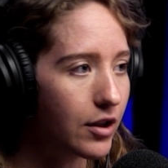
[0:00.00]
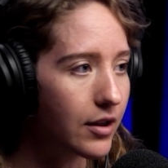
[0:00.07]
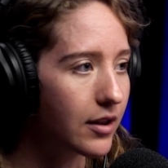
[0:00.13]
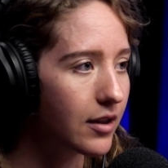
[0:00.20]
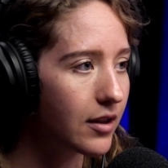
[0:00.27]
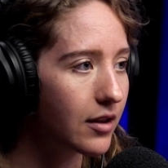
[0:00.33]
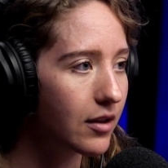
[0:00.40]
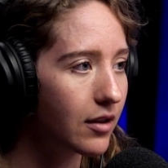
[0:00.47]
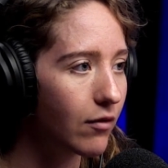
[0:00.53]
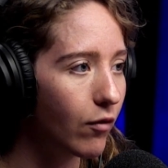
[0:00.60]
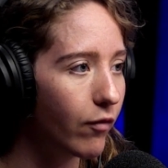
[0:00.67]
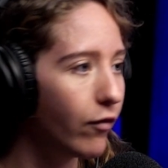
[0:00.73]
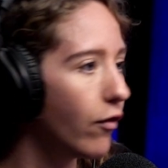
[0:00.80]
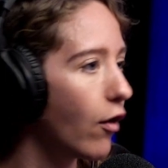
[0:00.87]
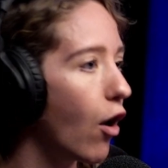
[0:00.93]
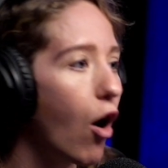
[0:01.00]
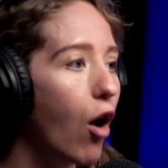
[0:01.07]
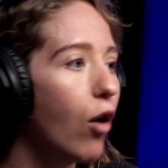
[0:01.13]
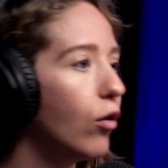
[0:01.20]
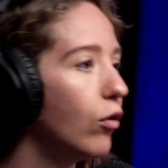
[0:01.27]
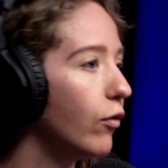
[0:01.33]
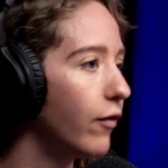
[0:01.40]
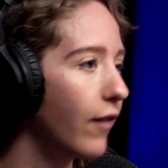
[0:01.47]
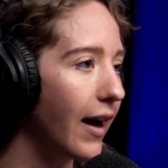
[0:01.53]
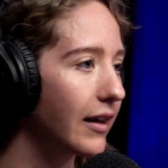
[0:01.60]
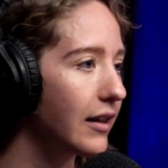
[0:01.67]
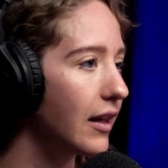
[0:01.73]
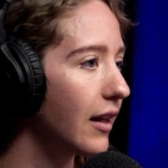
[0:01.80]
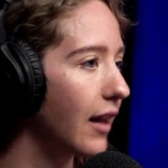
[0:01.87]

just the whole factor.